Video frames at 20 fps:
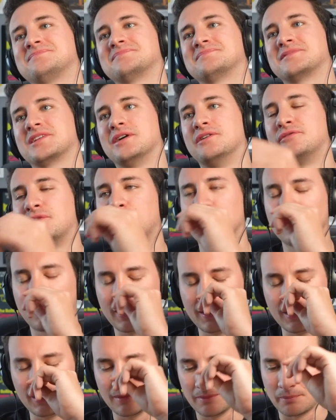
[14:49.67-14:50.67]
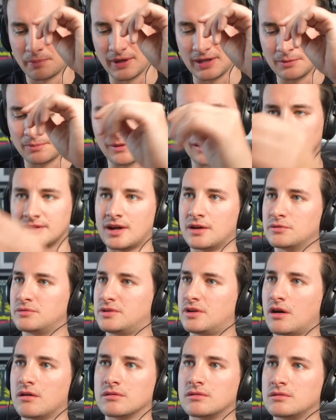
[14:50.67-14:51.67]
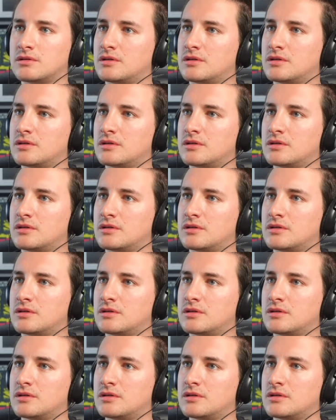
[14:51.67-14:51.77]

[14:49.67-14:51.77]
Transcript: of all the people I know, Don